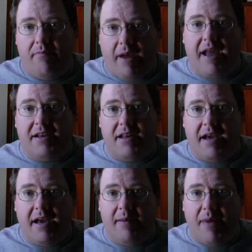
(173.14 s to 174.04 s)

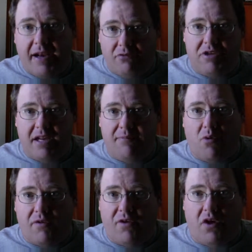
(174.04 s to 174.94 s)
Bad Lieutenant,
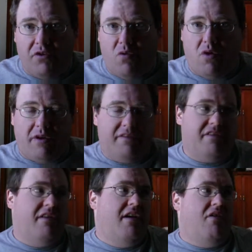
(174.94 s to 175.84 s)
Port of Call, New
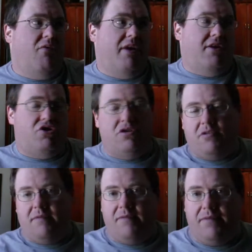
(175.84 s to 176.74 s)
Orleans,
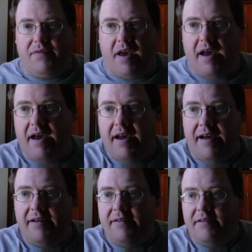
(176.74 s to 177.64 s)
which
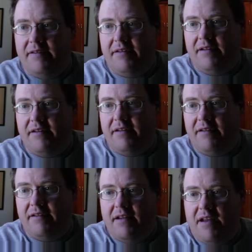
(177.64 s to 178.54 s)
I
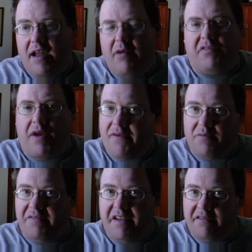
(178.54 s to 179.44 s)
was
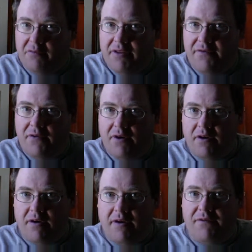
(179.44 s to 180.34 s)
rather obsessed with
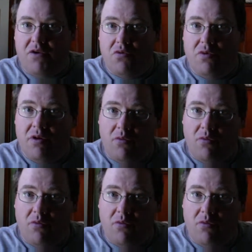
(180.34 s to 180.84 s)
for a few